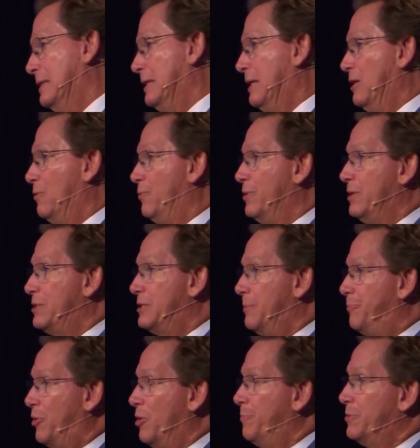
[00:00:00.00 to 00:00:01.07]
you know, we're just a
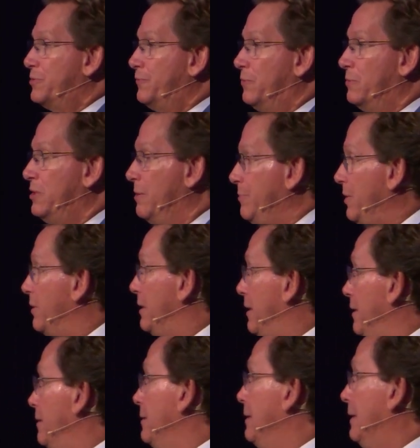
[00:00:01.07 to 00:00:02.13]
purposeful
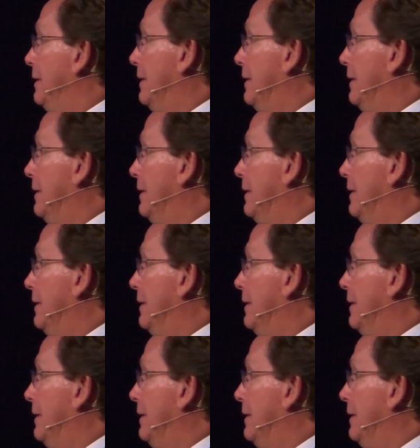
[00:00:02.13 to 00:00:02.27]
community